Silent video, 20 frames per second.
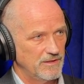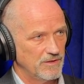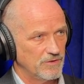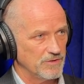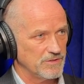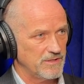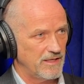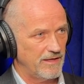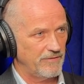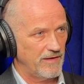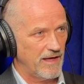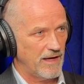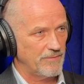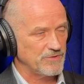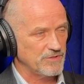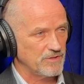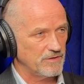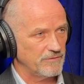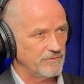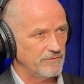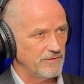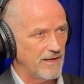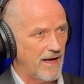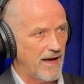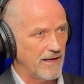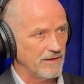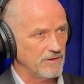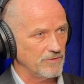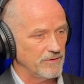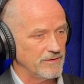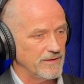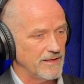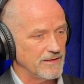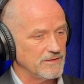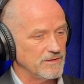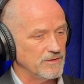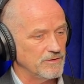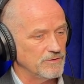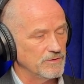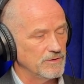Of course, they have the option of not doing
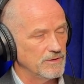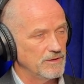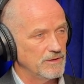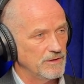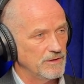that, too.